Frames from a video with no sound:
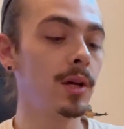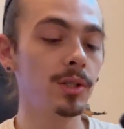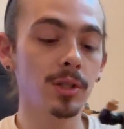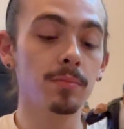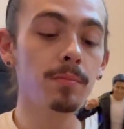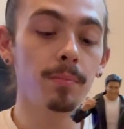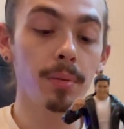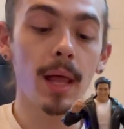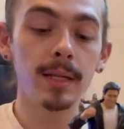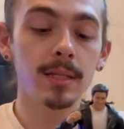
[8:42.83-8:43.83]
just
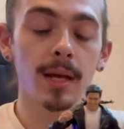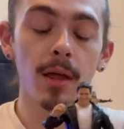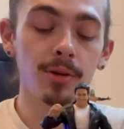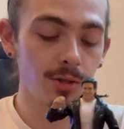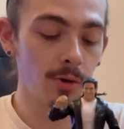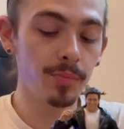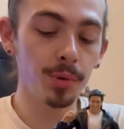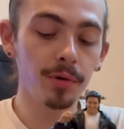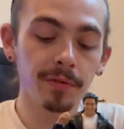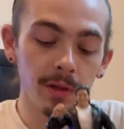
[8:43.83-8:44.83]
blend together so
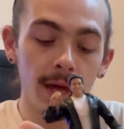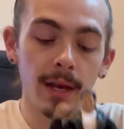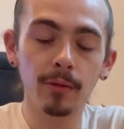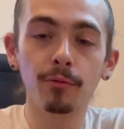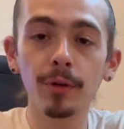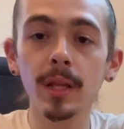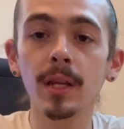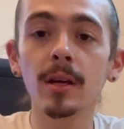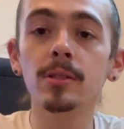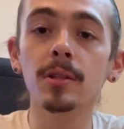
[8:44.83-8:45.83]
beautifully that it really
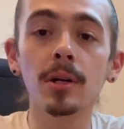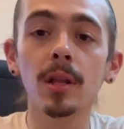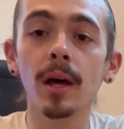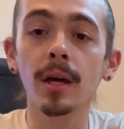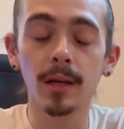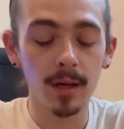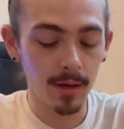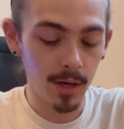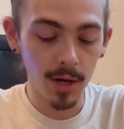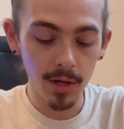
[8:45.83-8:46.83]
does look like
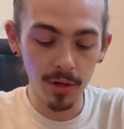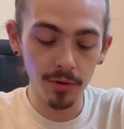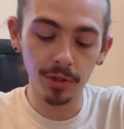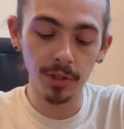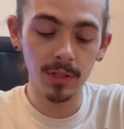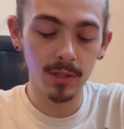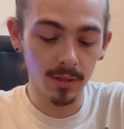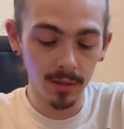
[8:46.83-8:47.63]
you just,